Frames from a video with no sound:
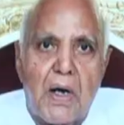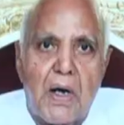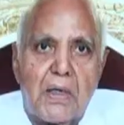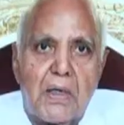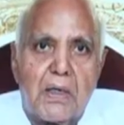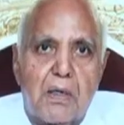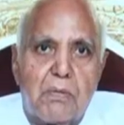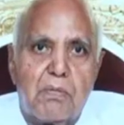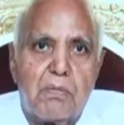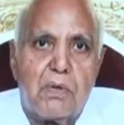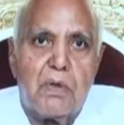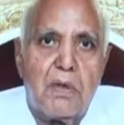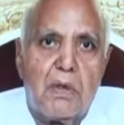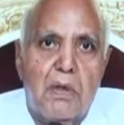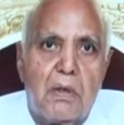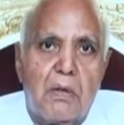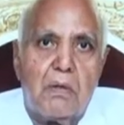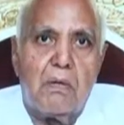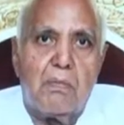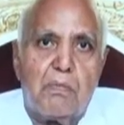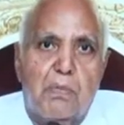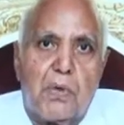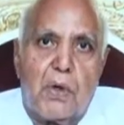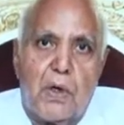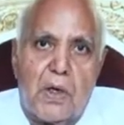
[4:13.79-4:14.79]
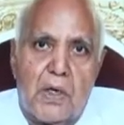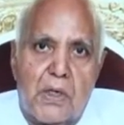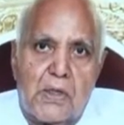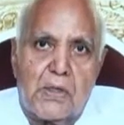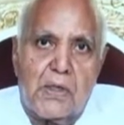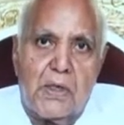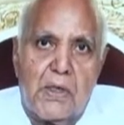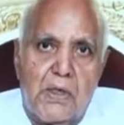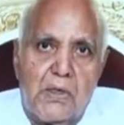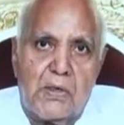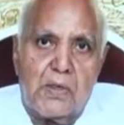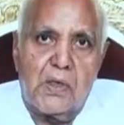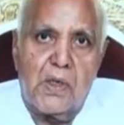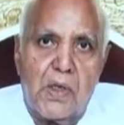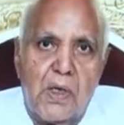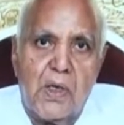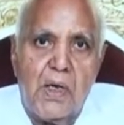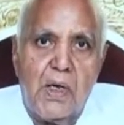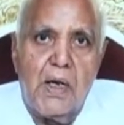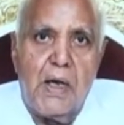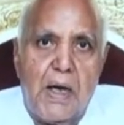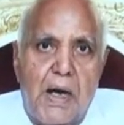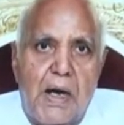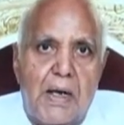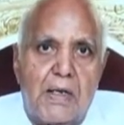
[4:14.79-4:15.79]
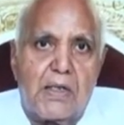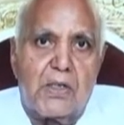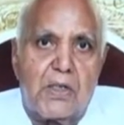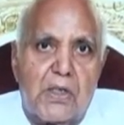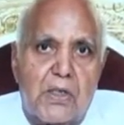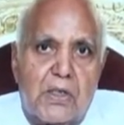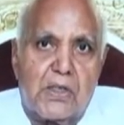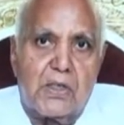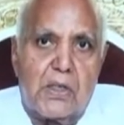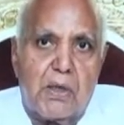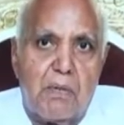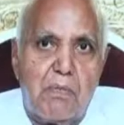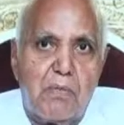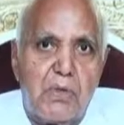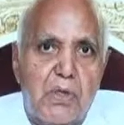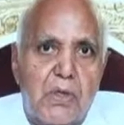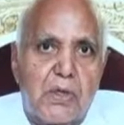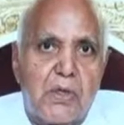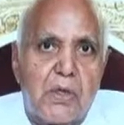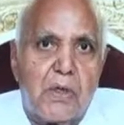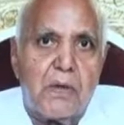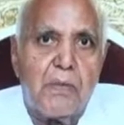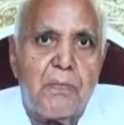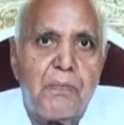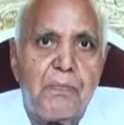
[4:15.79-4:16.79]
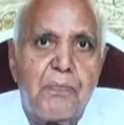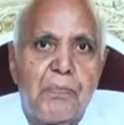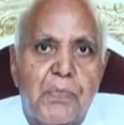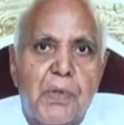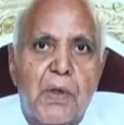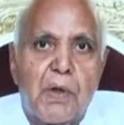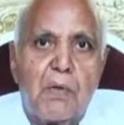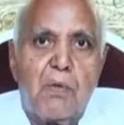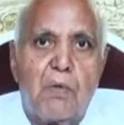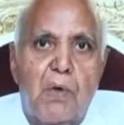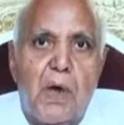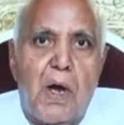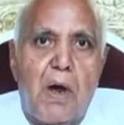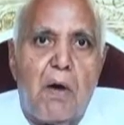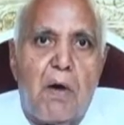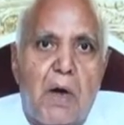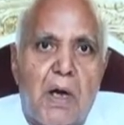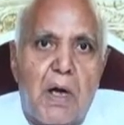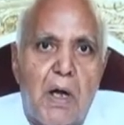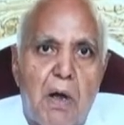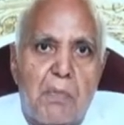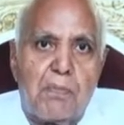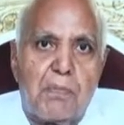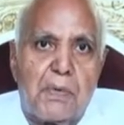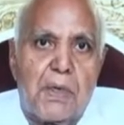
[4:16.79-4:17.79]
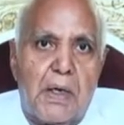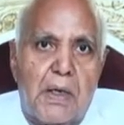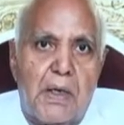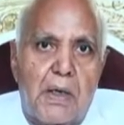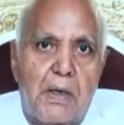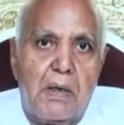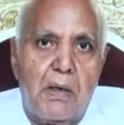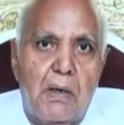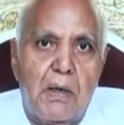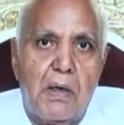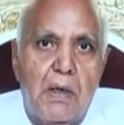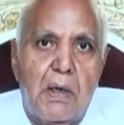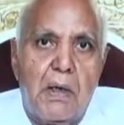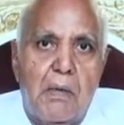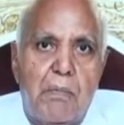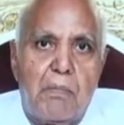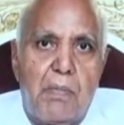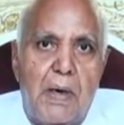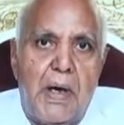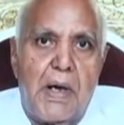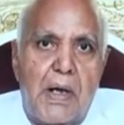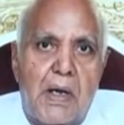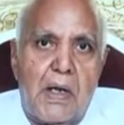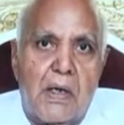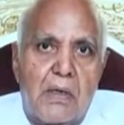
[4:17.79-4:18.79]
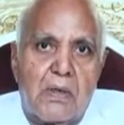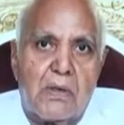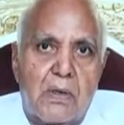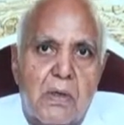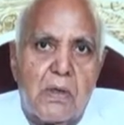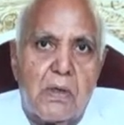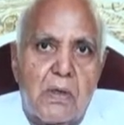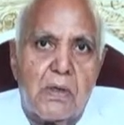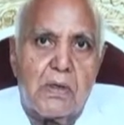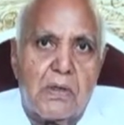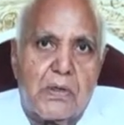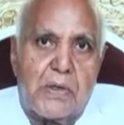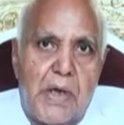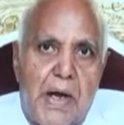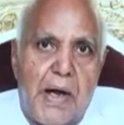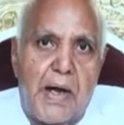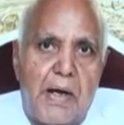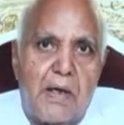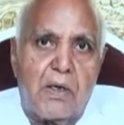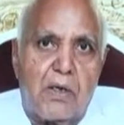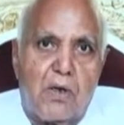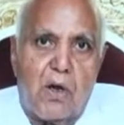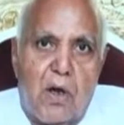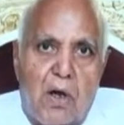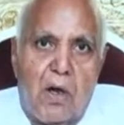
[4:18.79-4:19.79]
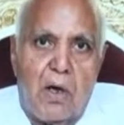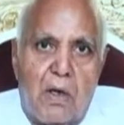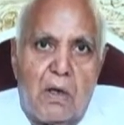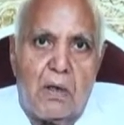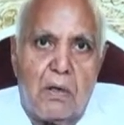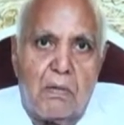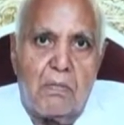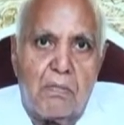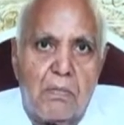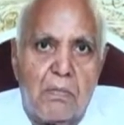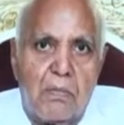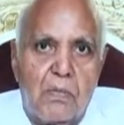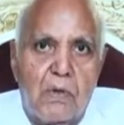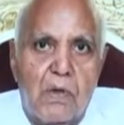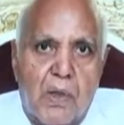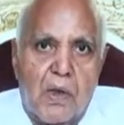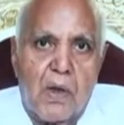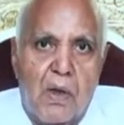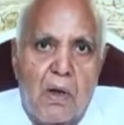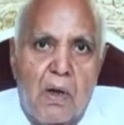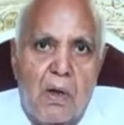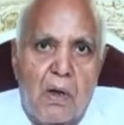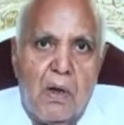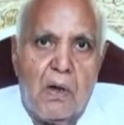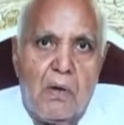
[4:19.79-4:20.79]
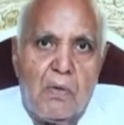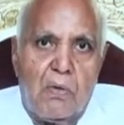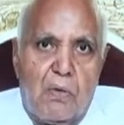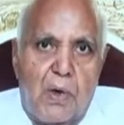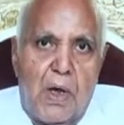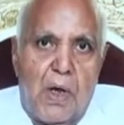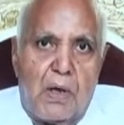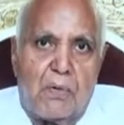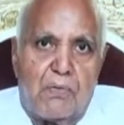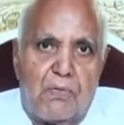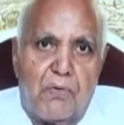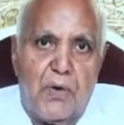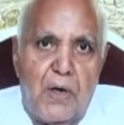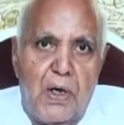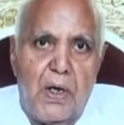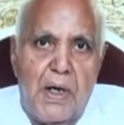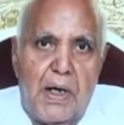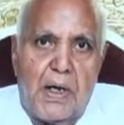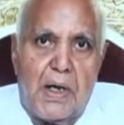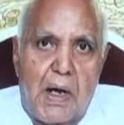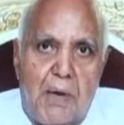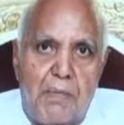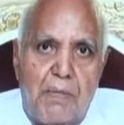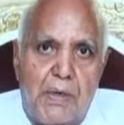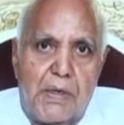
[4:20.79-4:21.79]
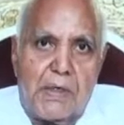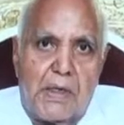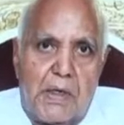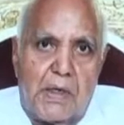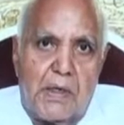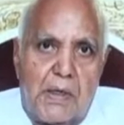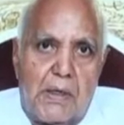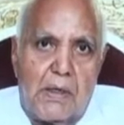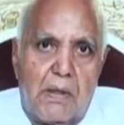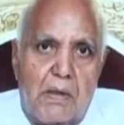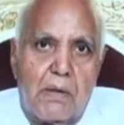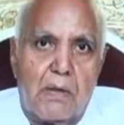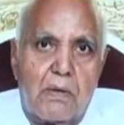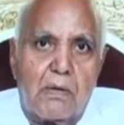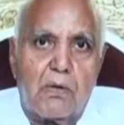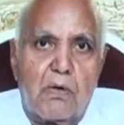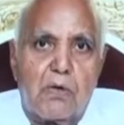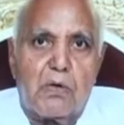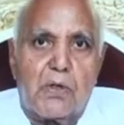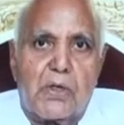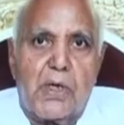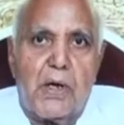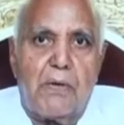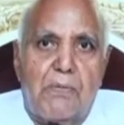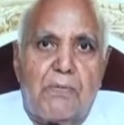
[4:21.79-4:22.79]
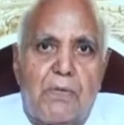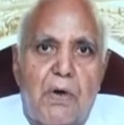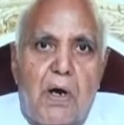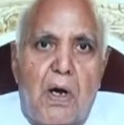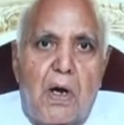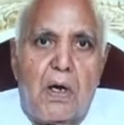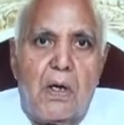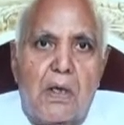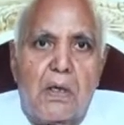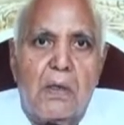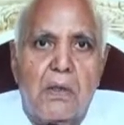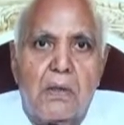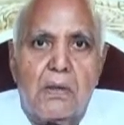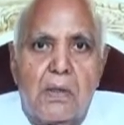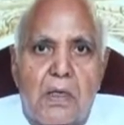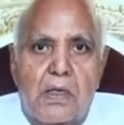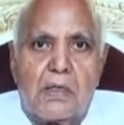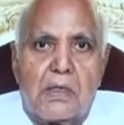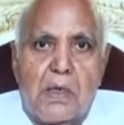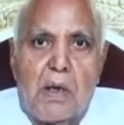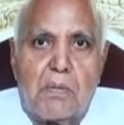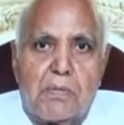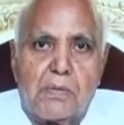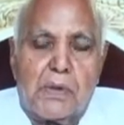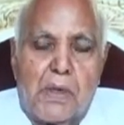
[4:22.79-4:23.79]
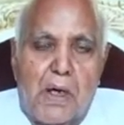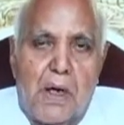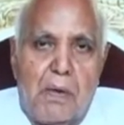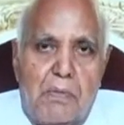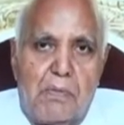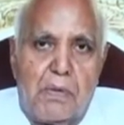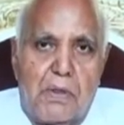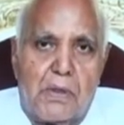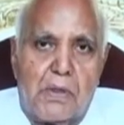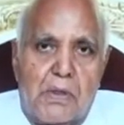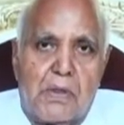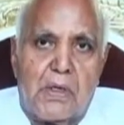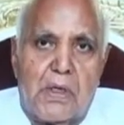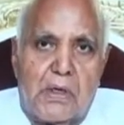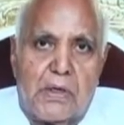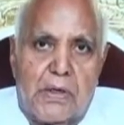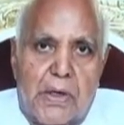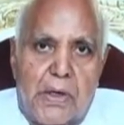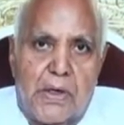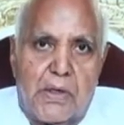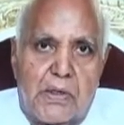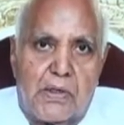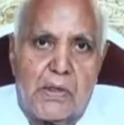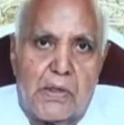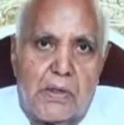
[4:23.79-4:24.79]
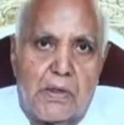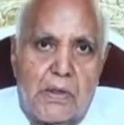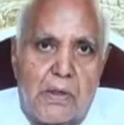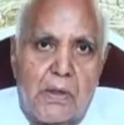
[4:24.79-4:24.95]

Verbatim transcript: Multiple policies and systems we have adopted made us stand tall. We are fully committed to safeguard the subscribers' interests.